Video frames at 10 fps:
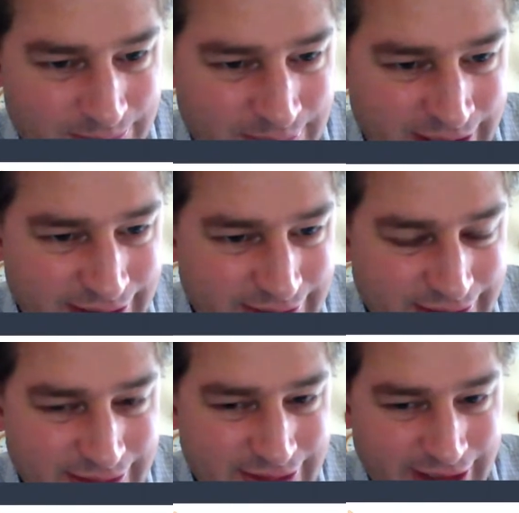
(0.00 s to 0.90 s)
but
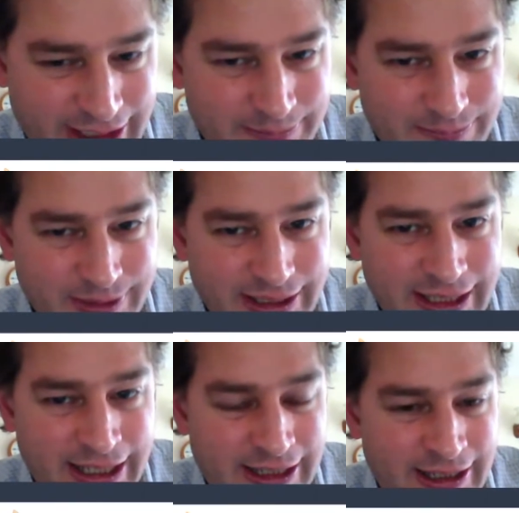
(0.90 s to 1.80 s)
um, but
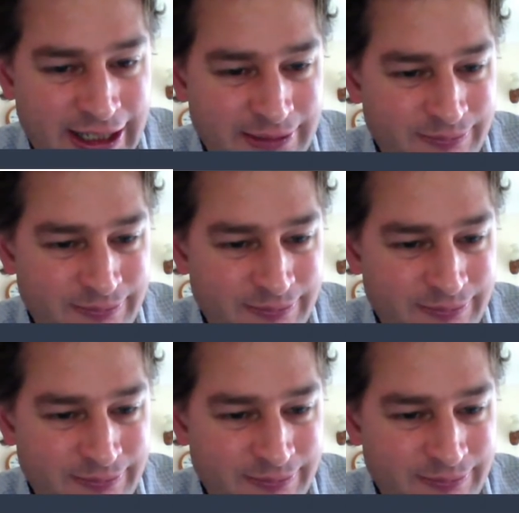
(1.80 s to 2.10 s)
yeah,